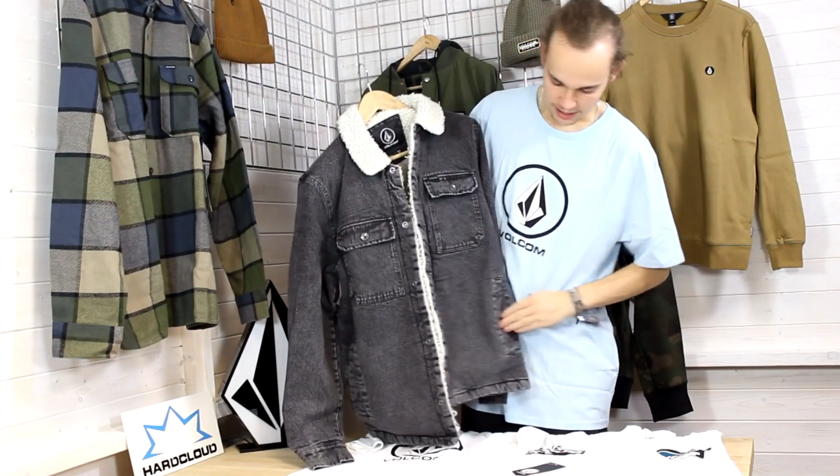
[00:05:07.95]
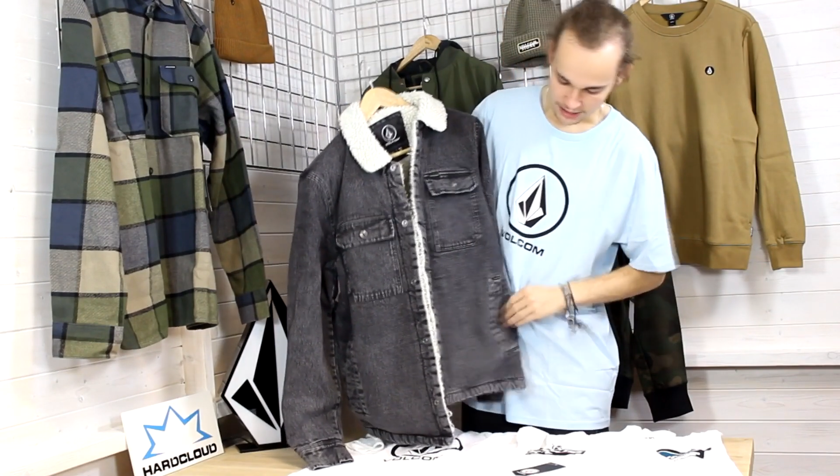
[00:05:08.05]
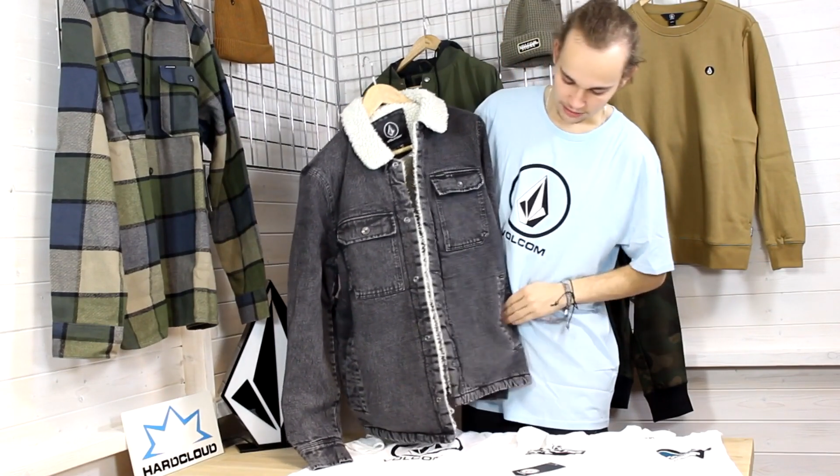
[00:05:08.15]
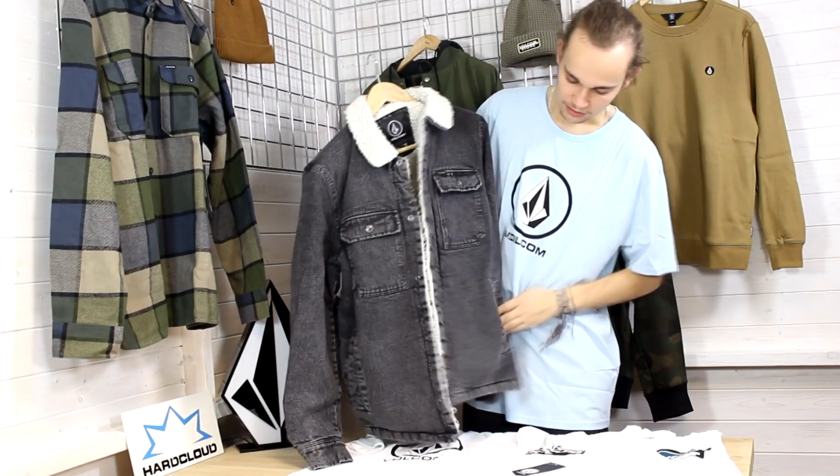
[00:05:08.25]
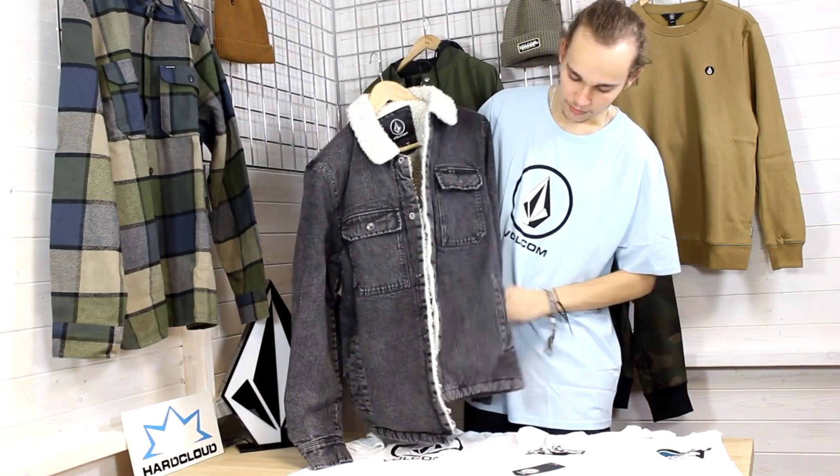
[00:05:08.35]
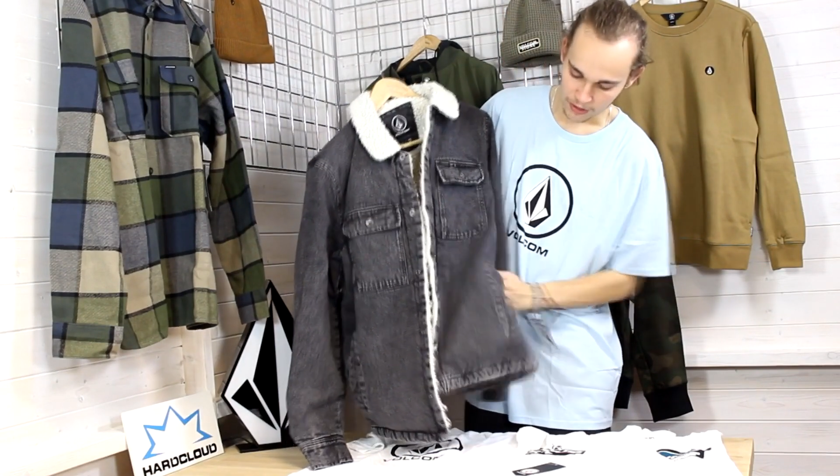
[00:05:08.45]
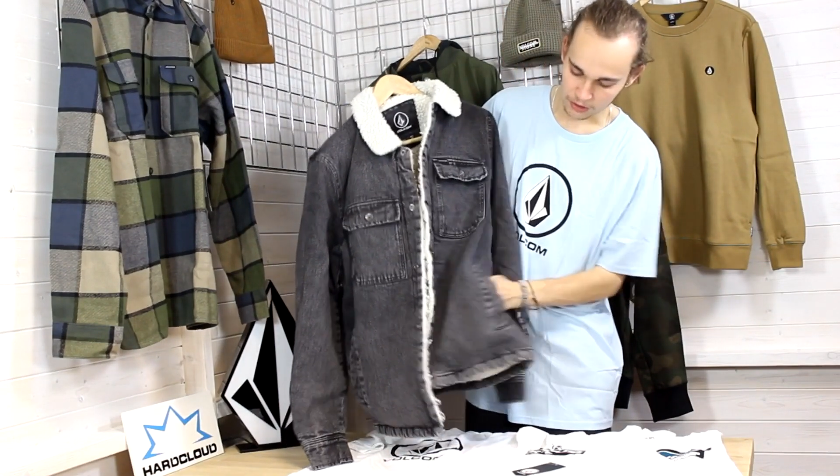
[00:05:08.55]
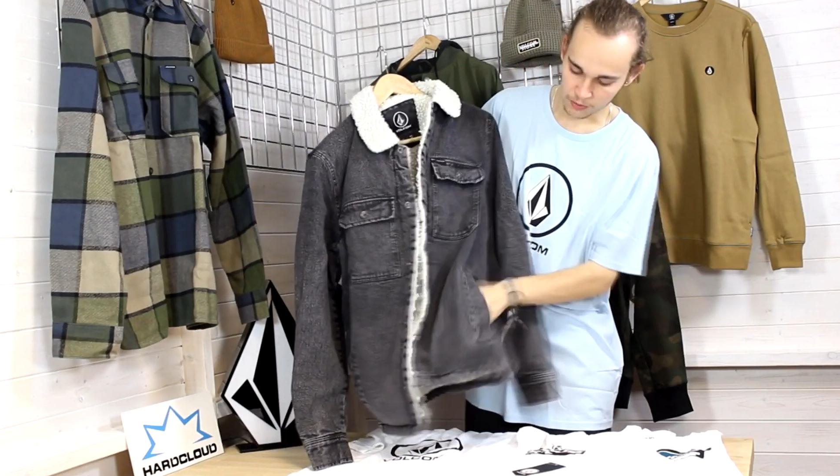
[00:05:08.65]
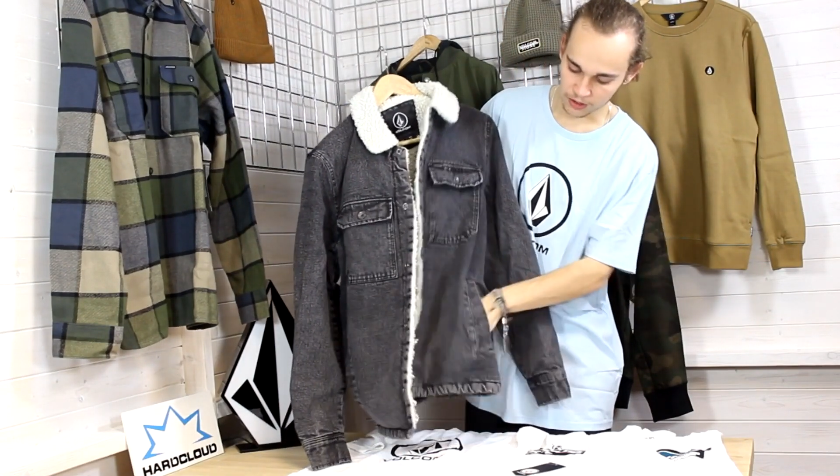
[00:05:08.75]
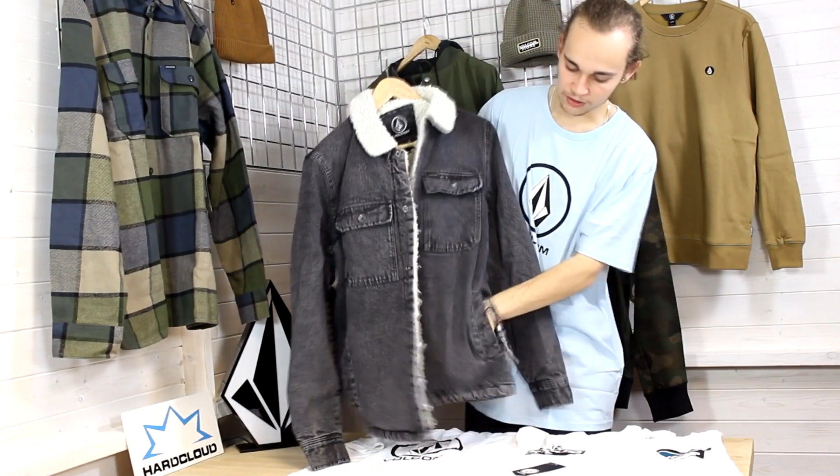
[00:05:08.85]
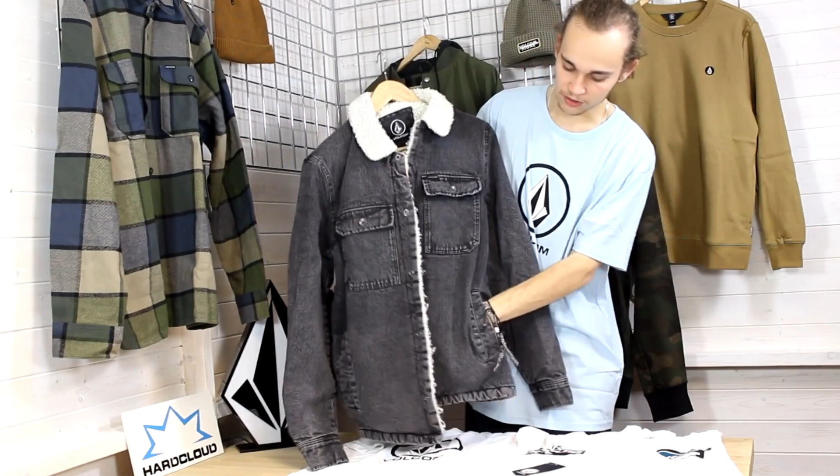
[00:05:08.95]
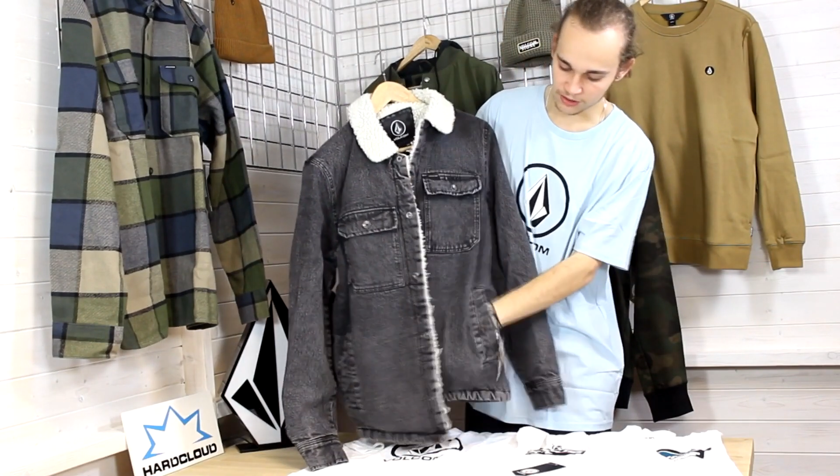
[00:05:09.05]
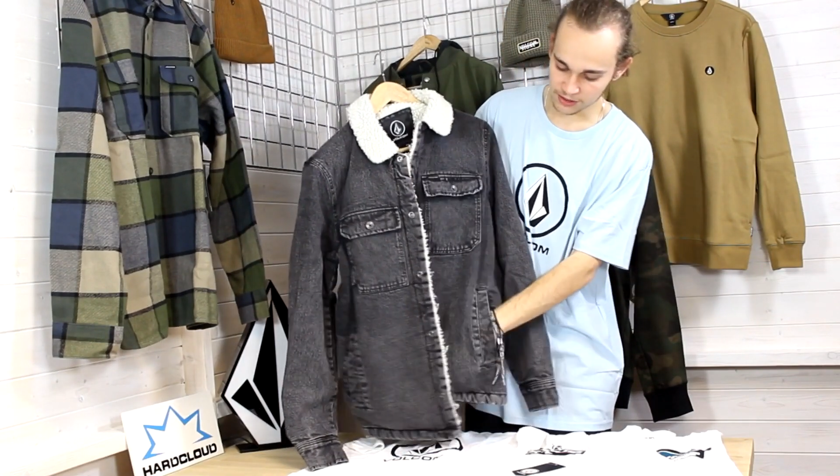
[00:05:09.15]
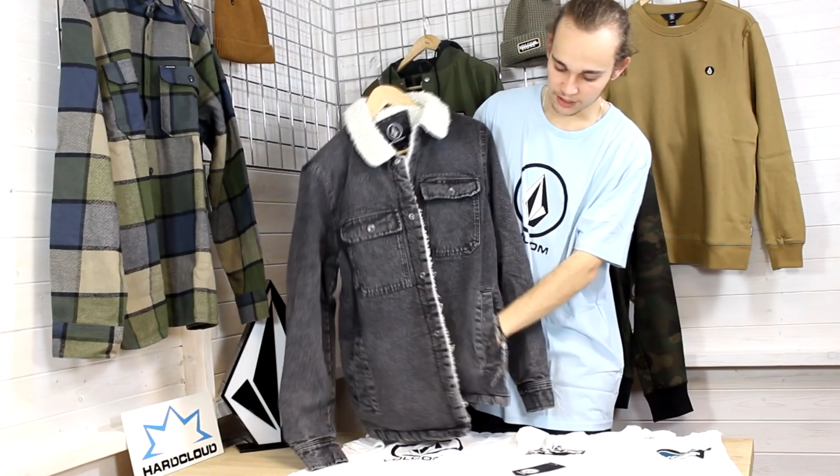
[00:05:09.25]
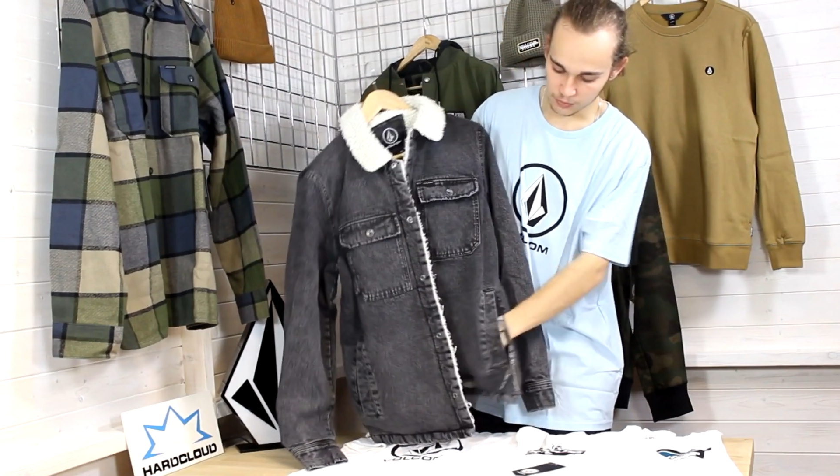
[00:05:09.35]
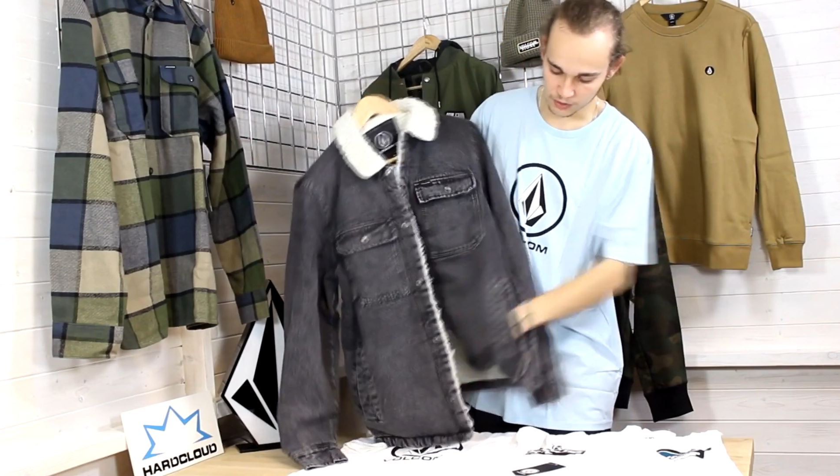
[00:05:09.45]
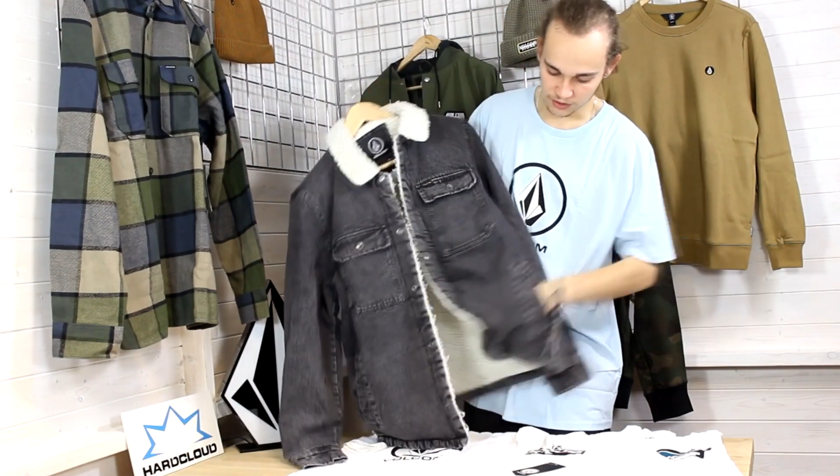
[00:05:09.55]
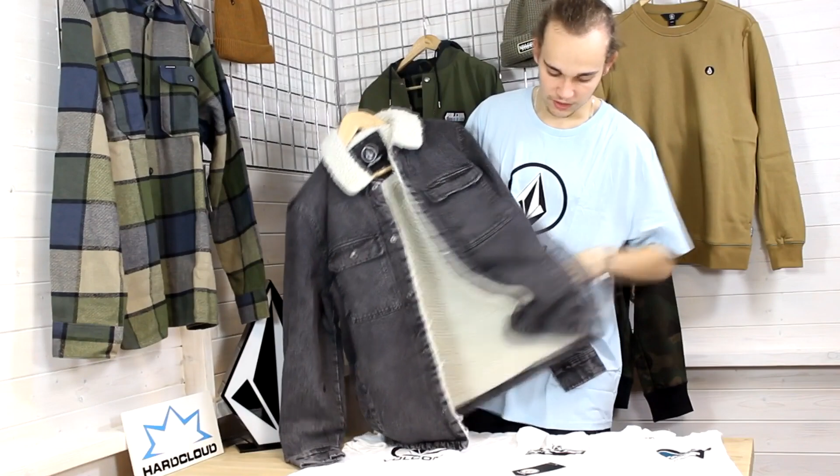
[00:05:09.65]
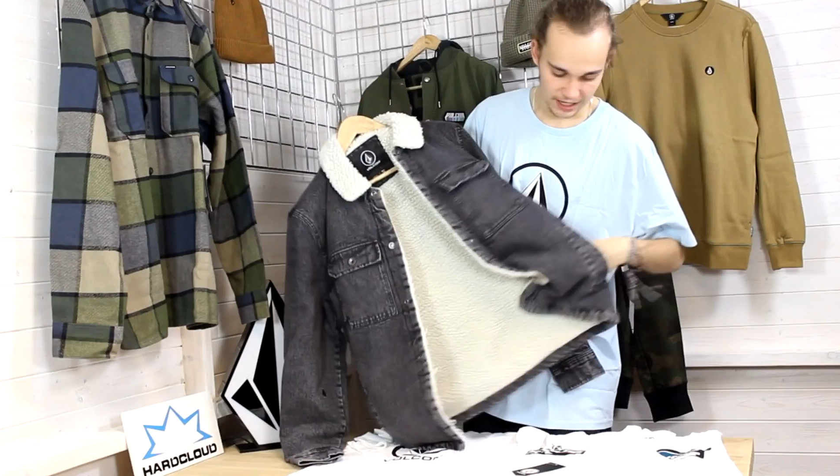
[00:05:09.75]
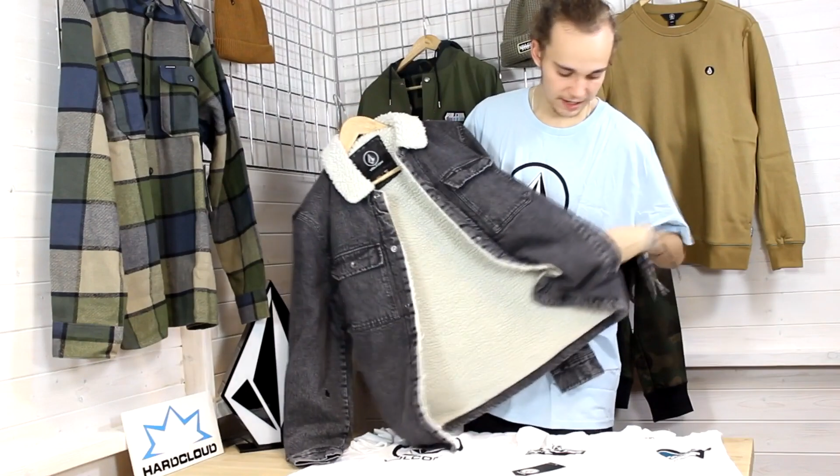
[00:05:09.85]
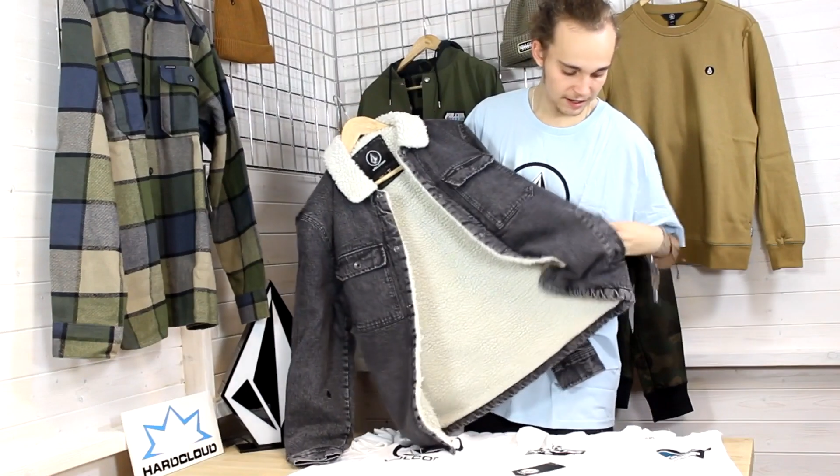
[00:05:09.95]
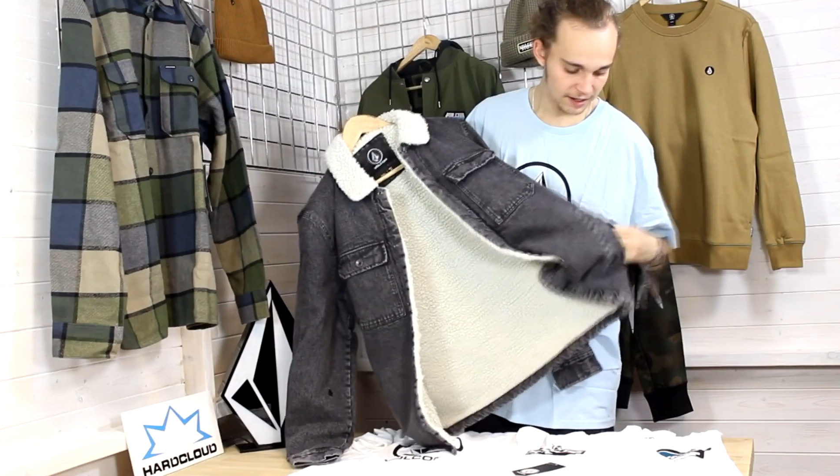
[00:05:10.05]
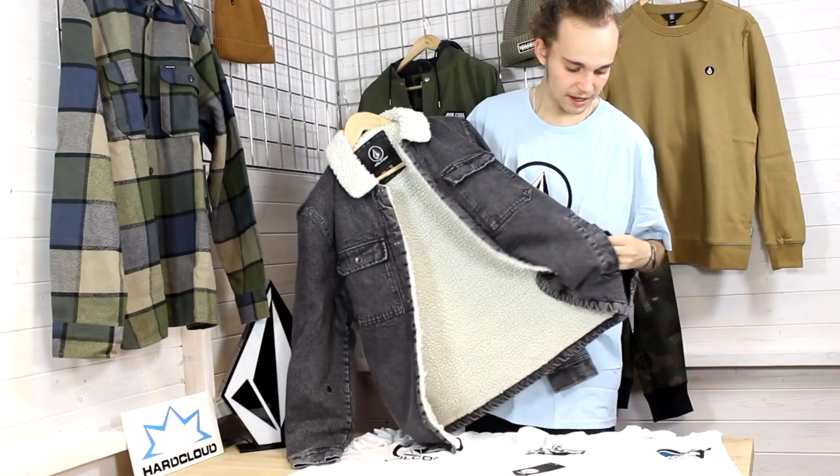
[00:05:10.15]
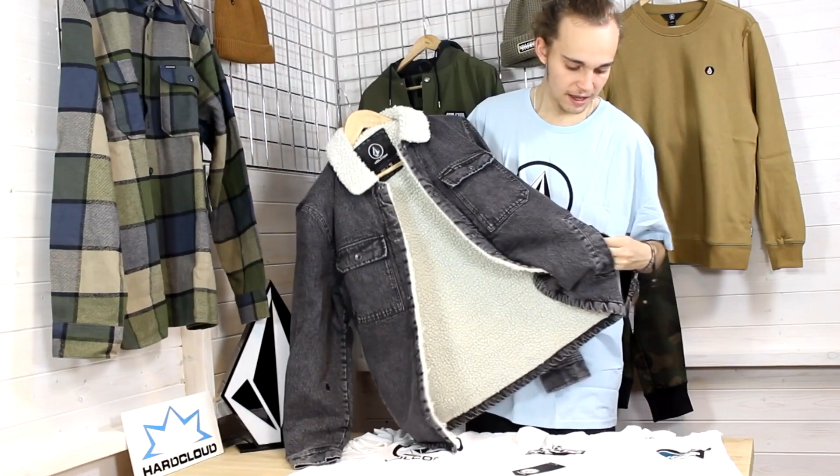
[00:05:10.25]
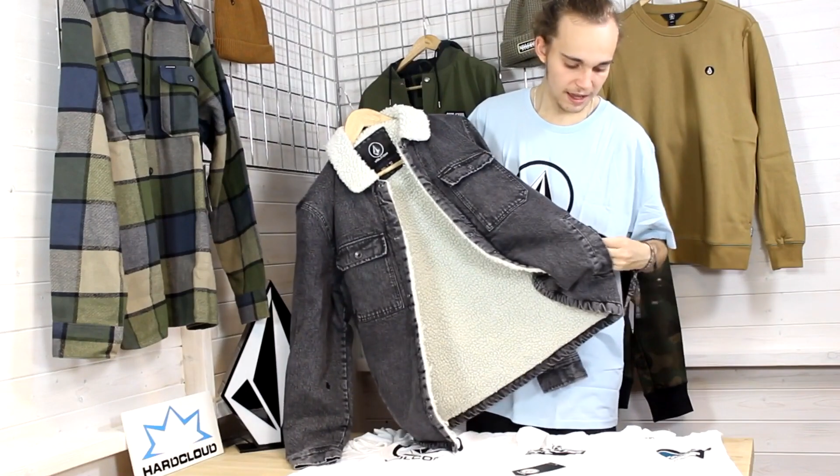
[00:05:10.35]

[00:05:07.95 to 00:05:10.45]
and two pouch pockets on the side, which are again